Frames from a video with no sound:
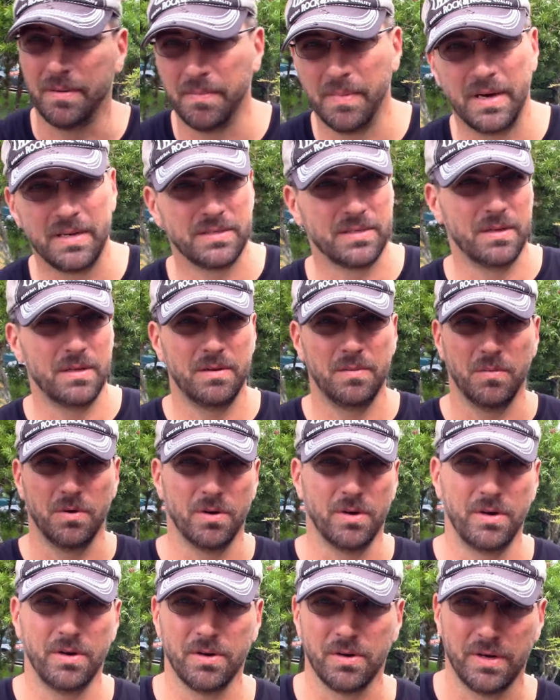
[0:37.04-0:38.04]
a Muslim
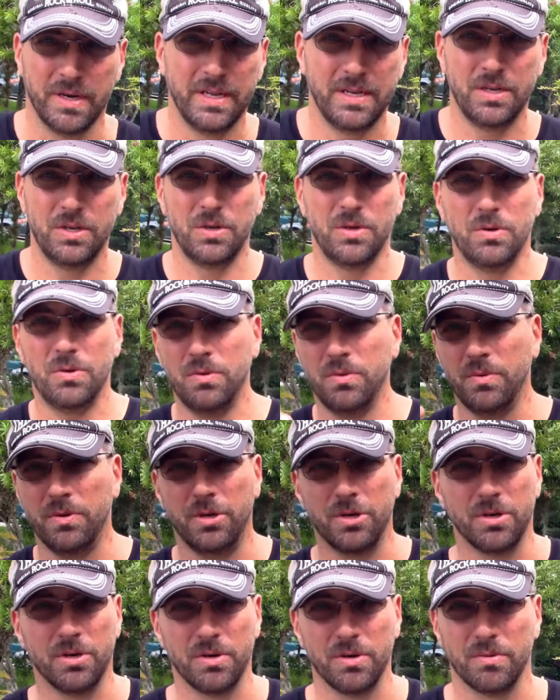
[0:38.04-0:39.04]
or you're a Hindu or
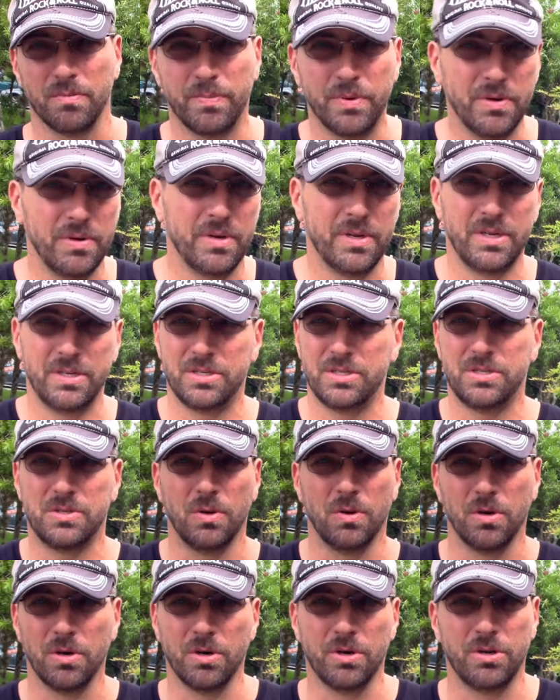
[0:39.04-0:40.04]
you're Buddhist
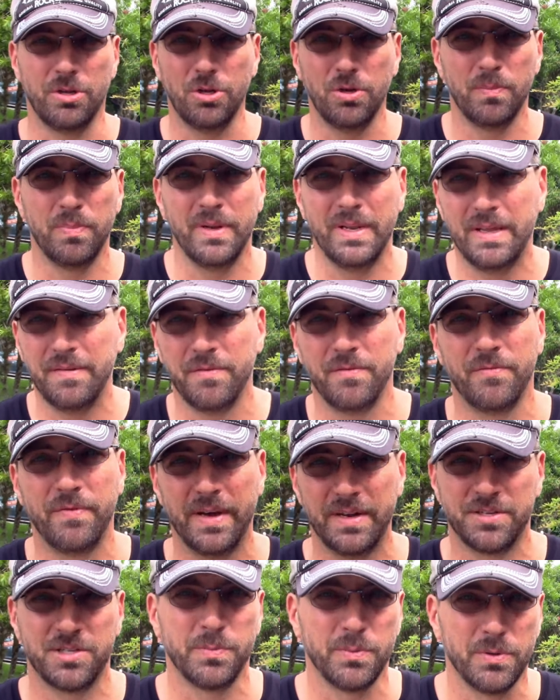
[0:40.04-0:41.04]
or you believe in
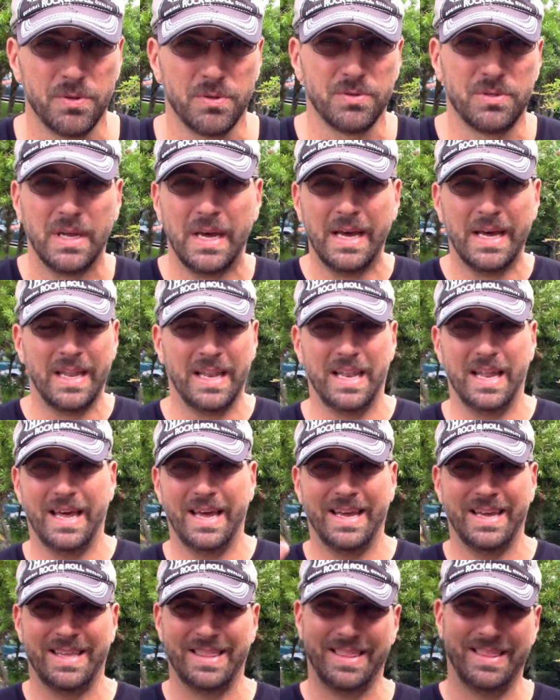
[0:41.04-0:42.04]
vegetables
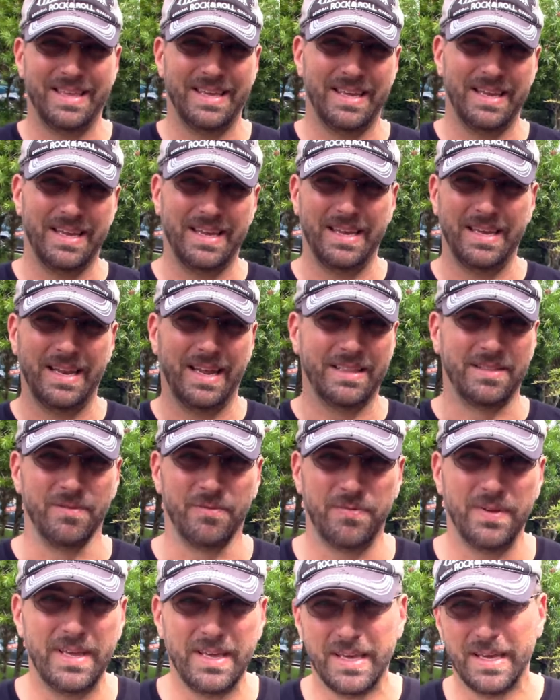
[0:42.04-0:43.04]
like the, like the
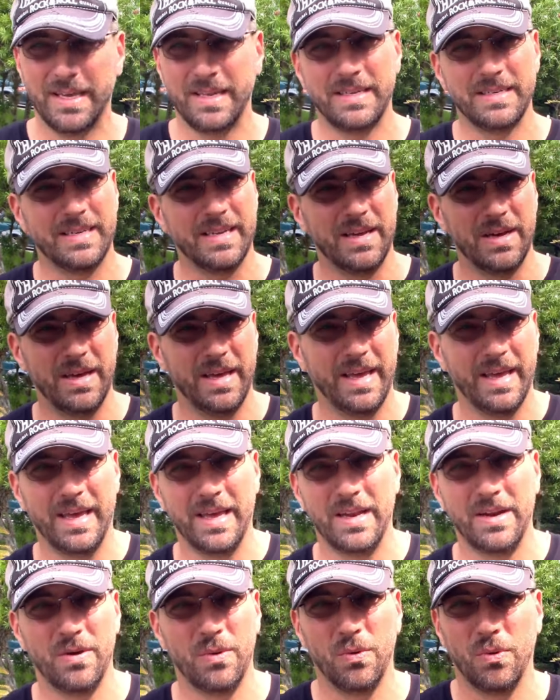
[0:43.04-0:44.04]
vegans
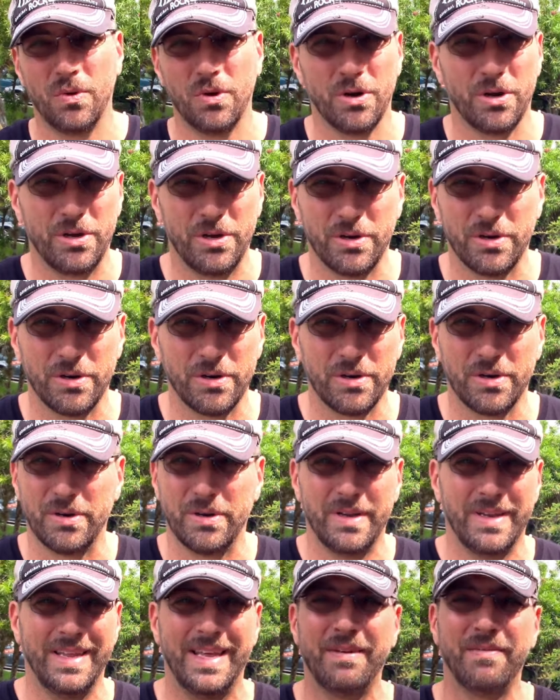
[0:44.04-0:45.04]
and or you're
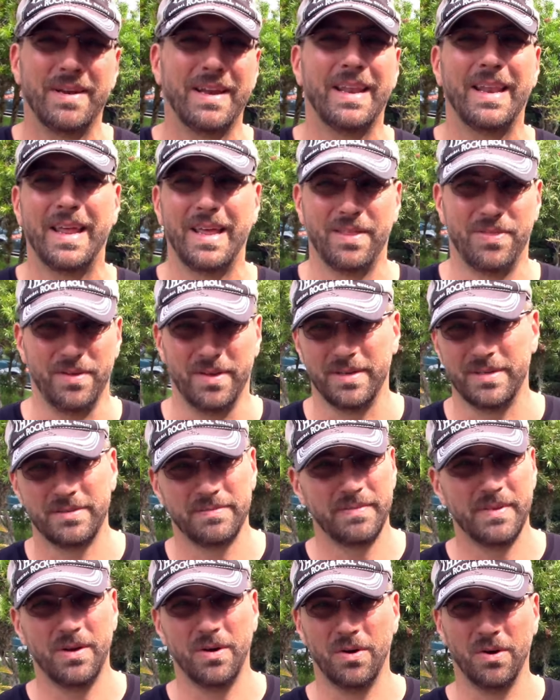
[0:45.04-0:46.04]
even an atheist
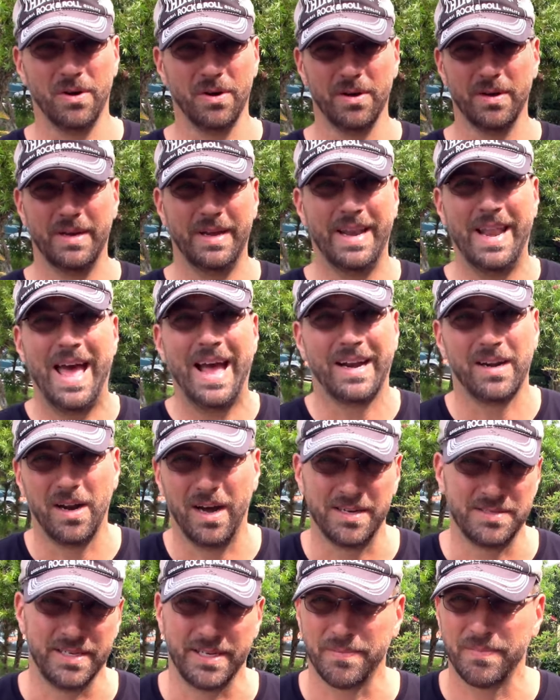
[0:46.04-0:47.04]
or an
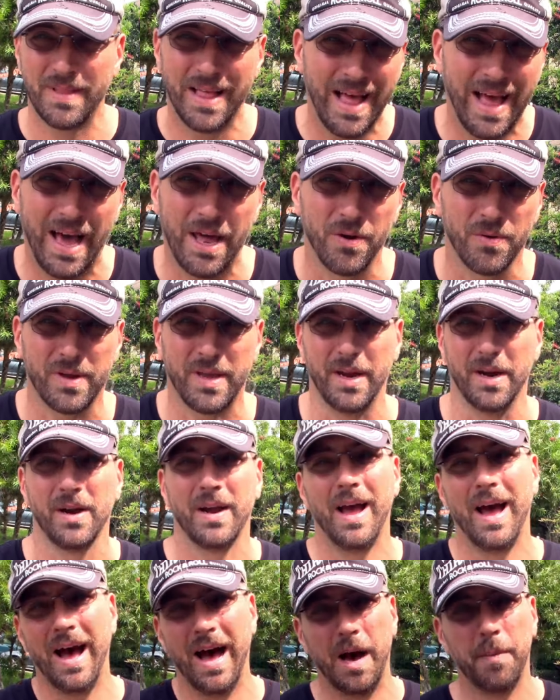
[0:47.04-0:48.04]
agnostic, I don't care.
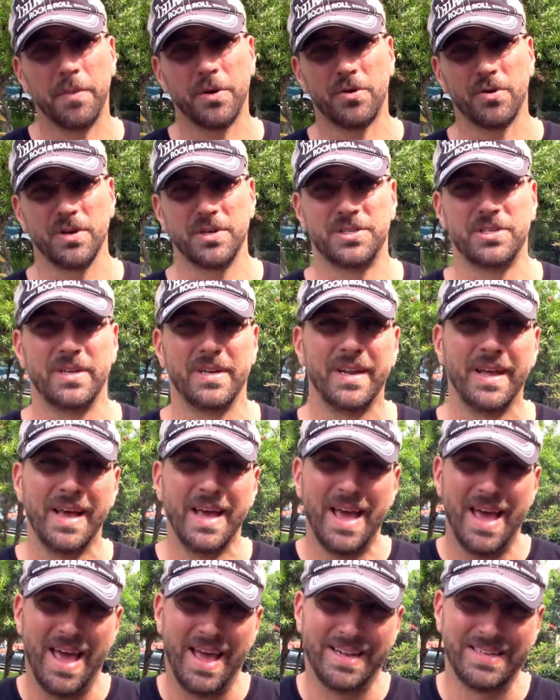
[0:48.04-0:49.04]
I'm a Christian
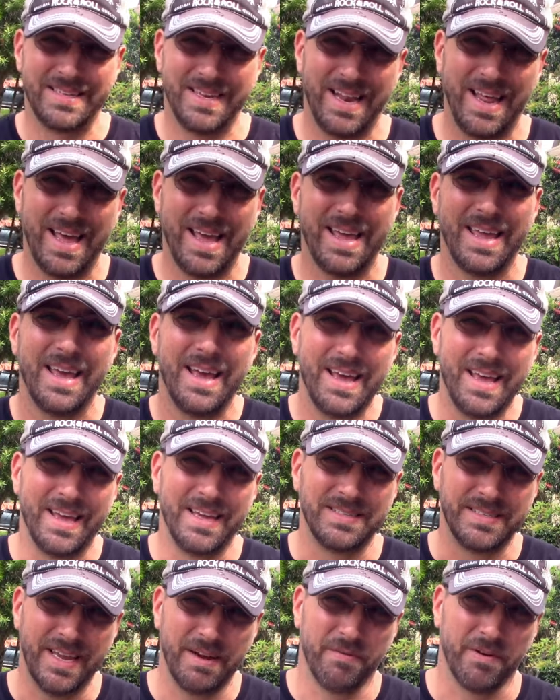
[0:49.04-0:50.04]
and today
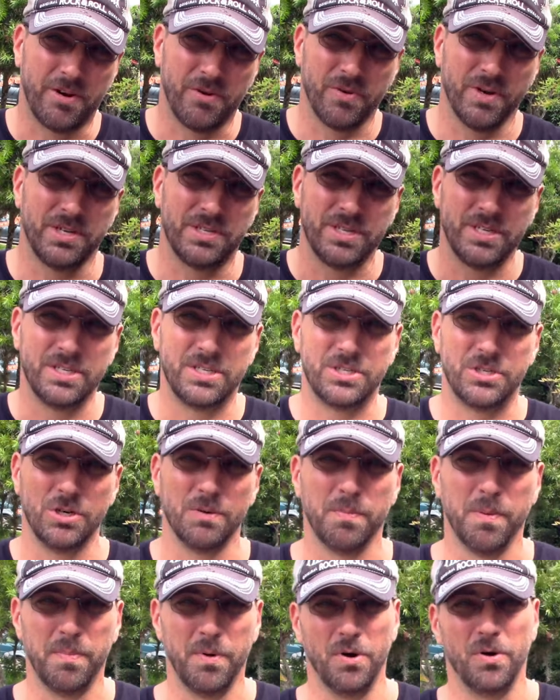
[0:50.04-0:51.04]
is a Christian
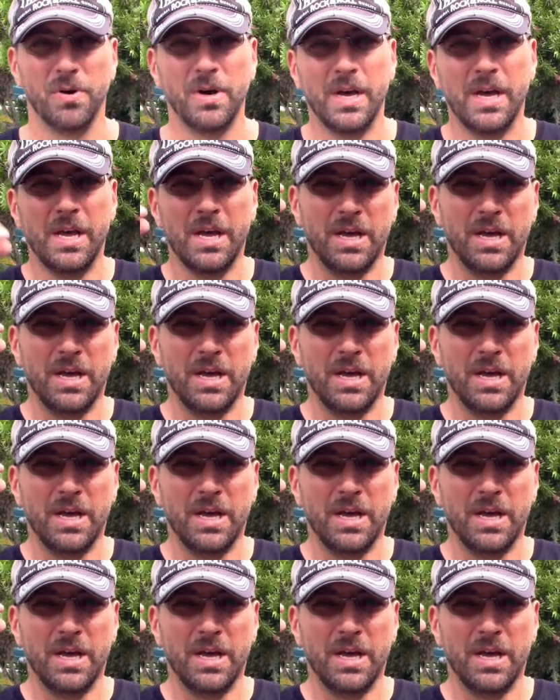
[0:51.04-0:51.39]
Super Bowl.